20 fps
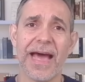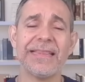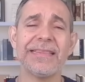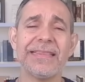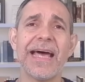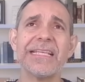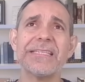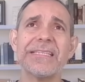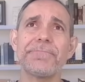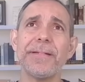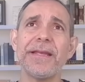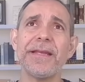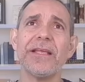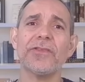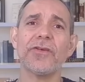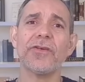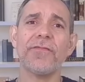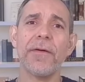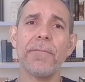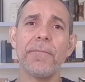And that
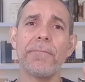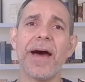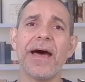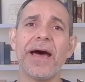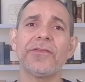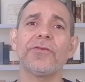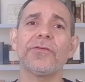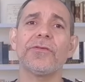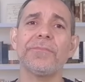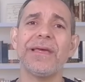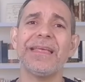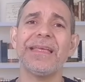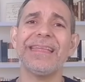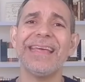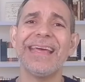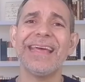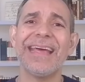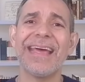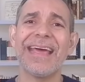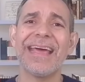spirit of
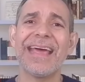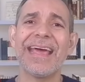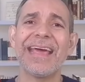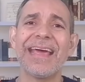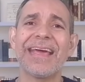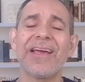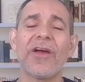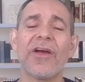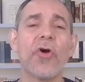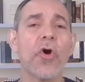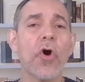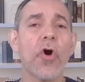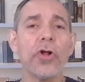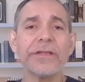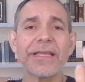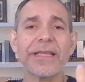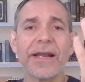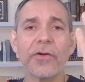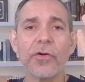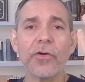abandonment
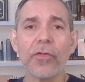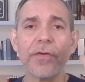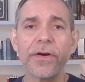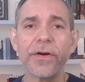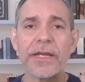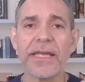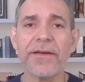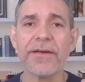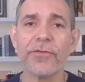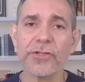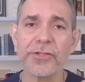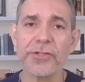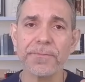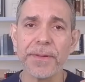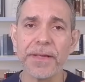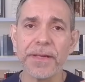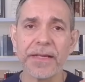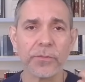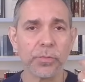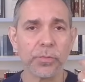called another evil
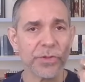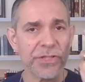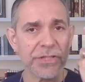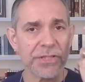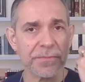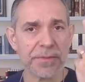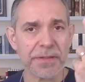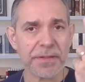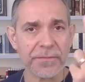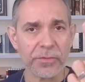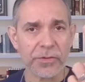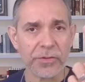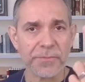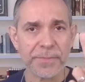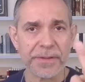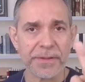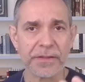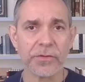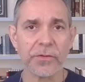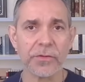spirit, which is evil
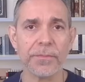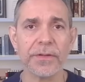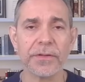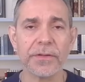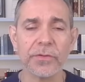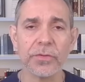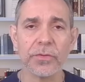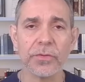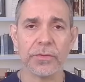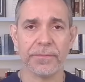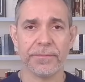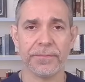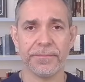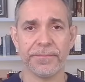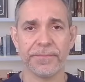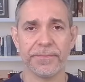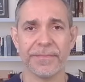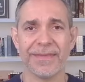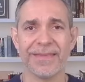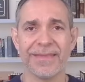spirit number two,
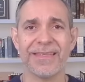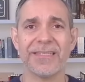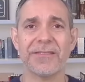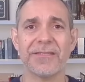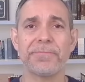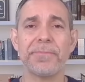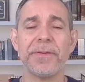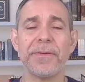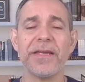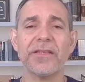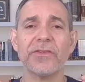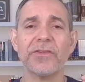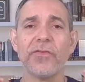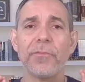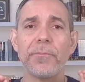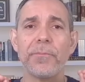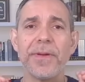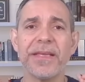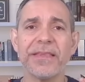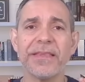the spirit
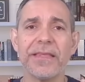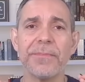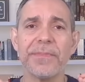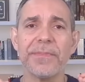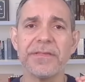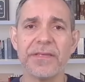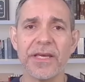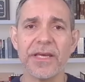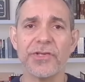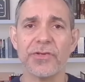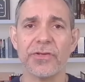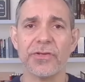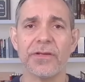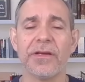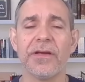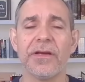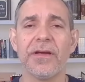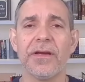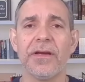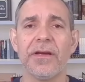of
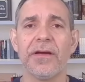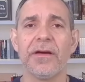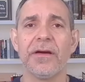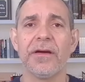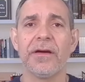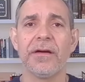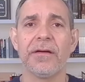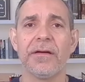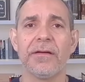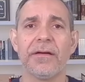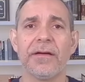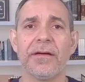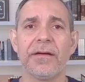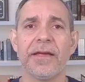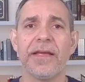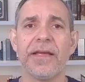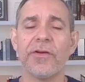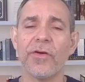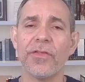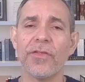victimization.
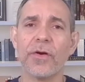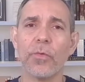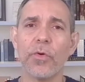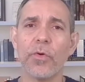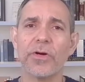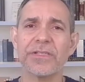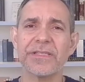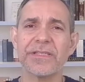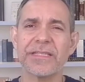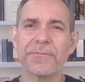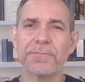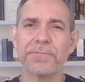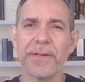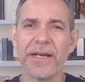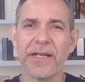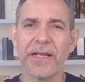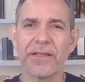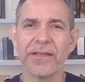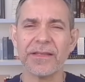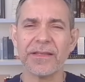In other words, the
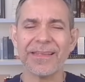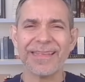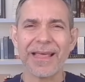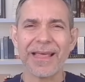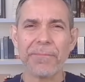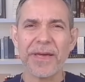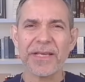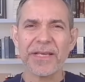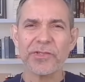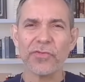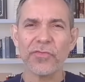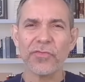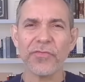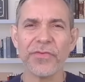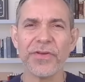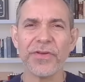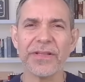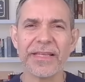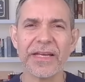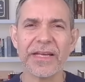spirit that makes you
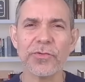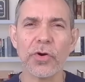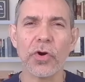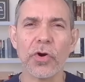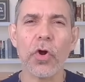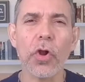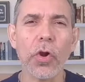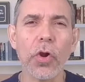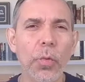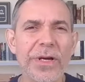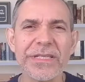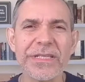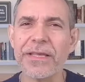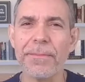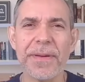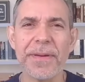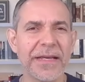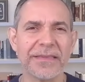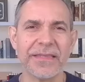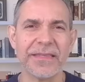feel that you're always
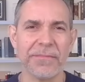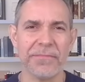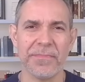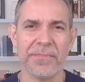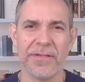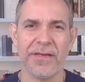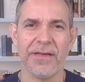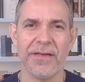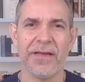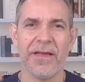the victim.